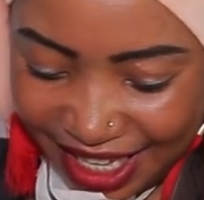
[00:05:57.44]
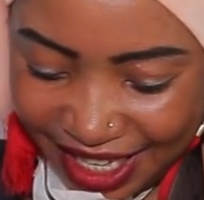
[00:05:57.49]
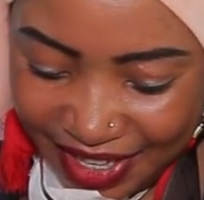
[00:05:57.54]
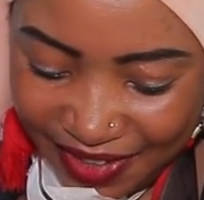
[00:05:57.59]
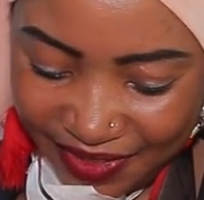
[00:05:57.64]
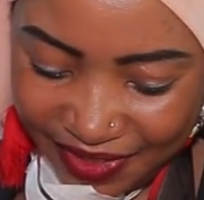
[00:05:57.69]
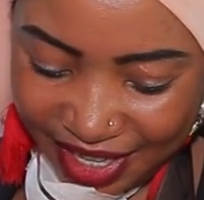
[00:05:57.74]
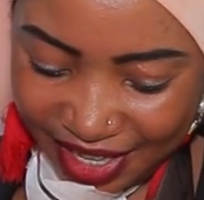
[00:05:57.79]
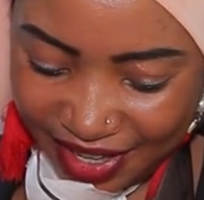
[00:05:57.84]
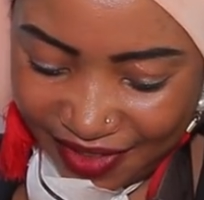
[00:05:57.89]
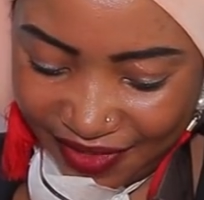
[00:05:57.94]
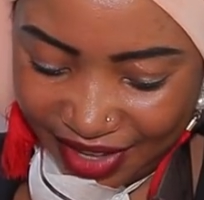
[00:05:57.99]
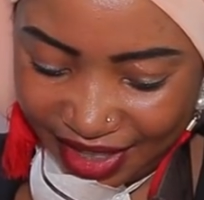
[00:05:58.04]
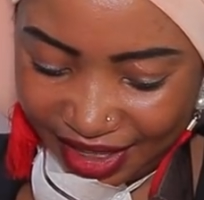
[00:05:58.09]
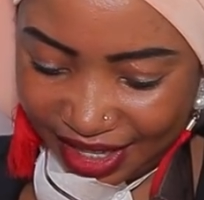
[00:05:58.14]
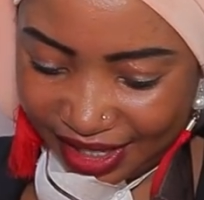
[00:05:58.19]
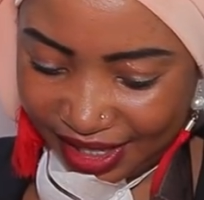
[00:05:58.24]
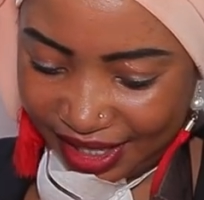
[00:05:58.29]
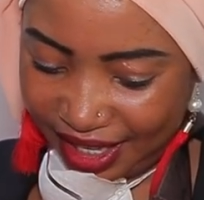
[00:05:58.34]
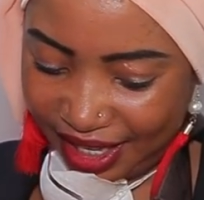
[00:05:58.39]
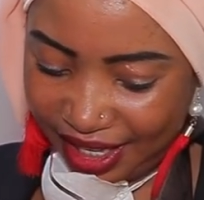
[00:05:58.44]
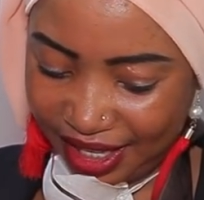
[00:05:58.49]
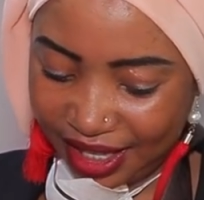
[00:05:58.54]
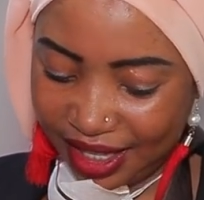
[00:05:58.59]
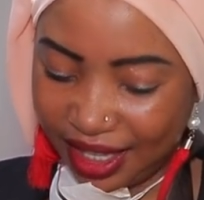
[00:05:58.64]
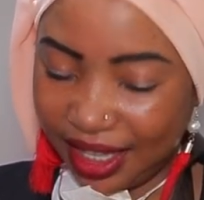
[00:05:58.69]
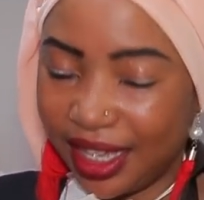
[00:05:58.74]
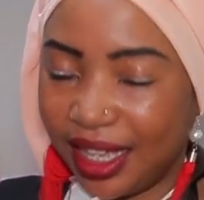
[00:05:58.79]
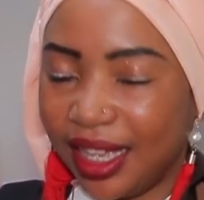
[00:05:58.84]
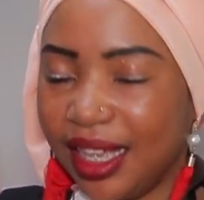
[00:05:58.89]
ibyo imeta se
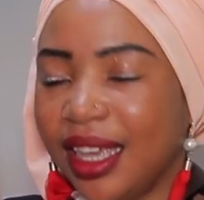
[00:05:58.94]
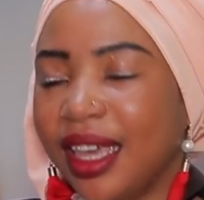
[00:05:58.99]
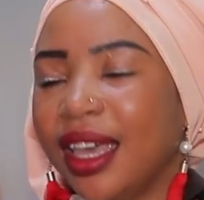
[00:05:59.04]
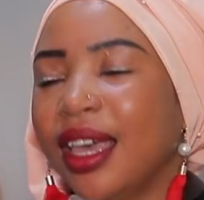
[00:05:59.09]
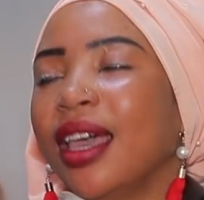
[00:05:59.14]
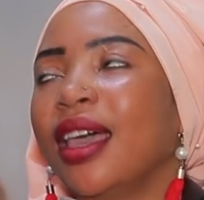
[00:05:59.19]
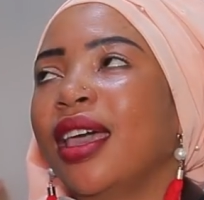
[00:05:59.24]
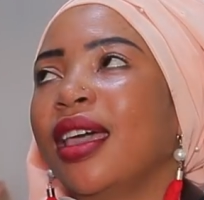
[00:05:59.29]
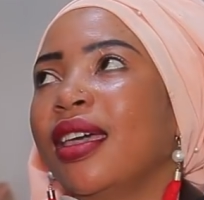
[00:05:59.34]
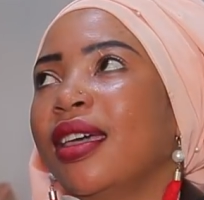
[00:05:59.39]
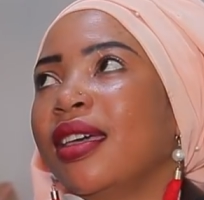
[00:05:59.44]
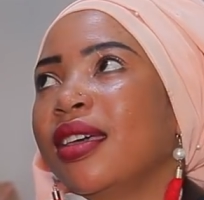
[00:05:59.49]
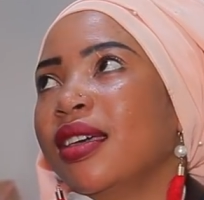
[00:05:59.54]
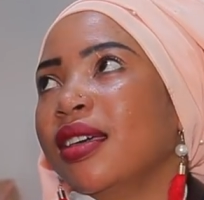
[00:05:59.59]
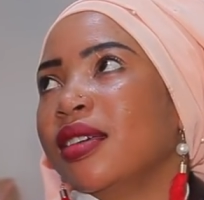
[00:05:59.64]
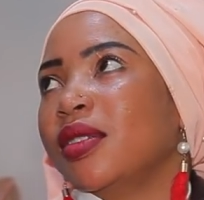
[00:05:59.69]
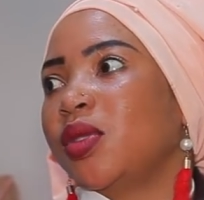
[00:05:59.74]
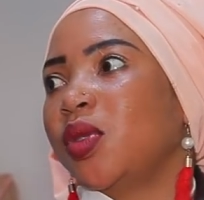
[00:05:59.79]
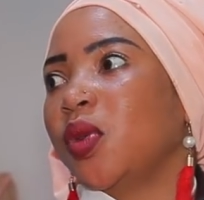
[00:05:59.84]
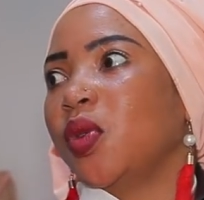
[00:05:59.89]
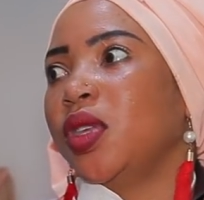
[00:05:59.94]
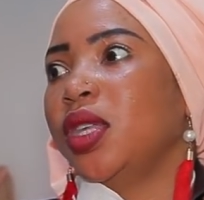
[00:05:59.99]
so